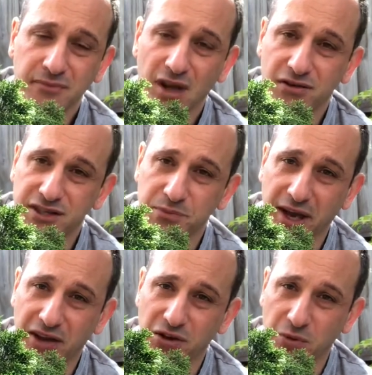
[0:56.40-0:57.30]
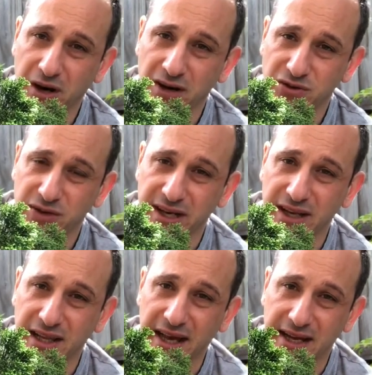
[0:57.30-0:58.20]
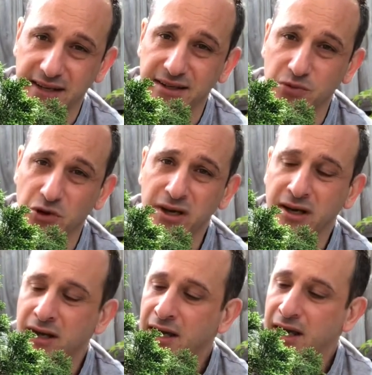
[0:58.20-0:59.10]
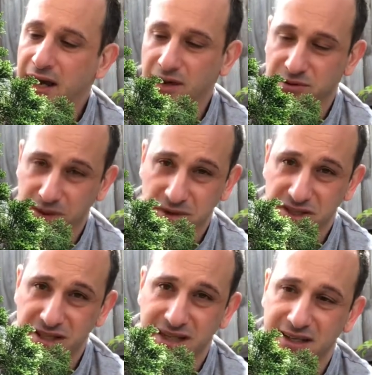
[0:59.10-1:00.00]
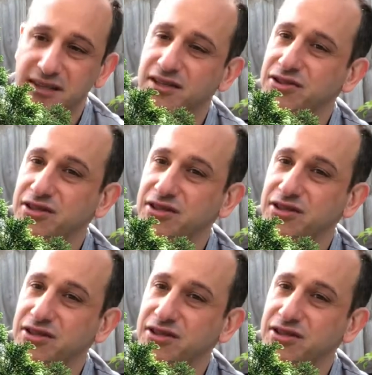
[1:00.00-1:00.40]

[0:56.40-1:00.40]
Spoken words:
I was Shimpaku where I took an air layer and it didn't work, and I was able to gin that section.